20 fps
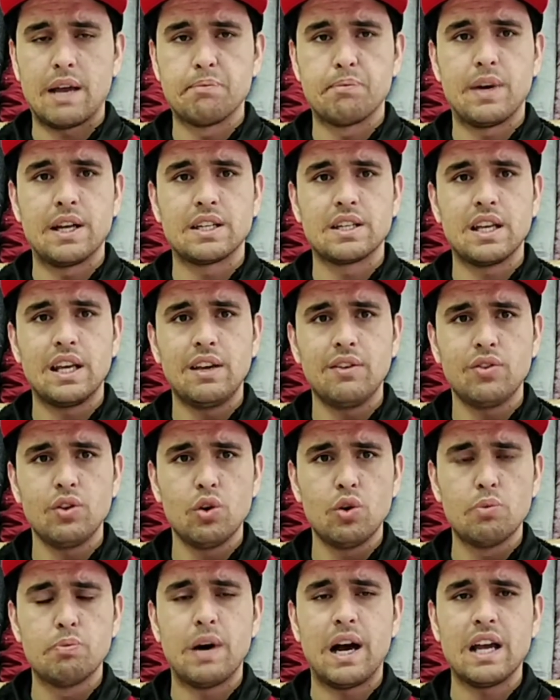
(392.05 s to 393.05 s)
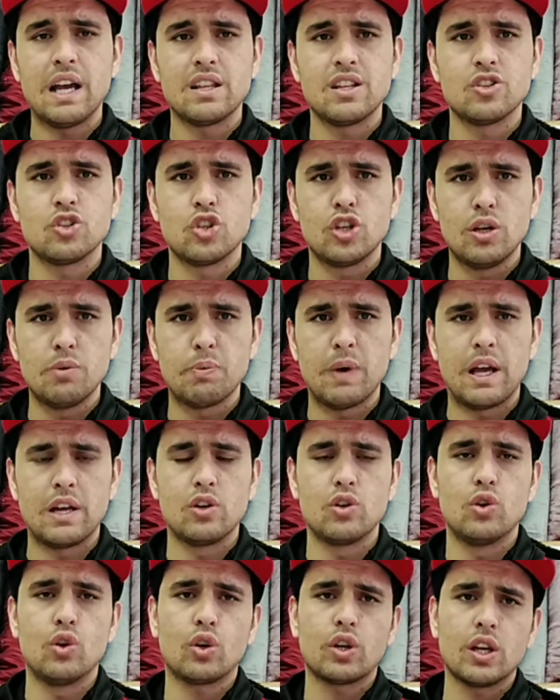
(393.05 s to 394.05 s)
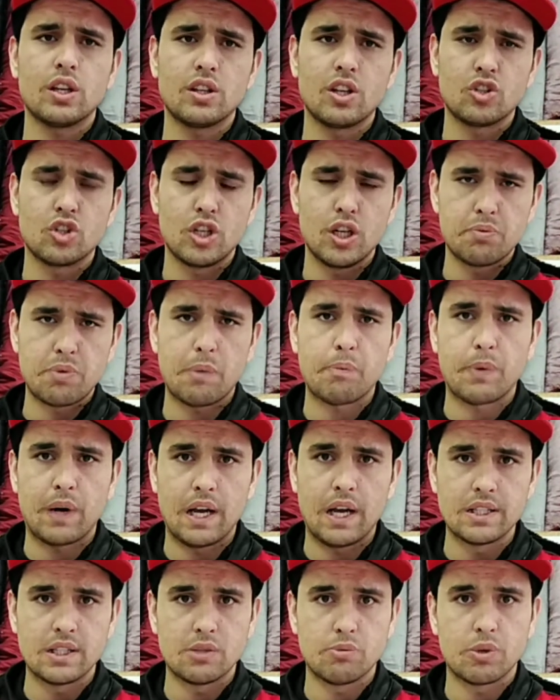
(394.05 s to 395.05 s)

But if you buy the cheaper and looking the cheaper prices,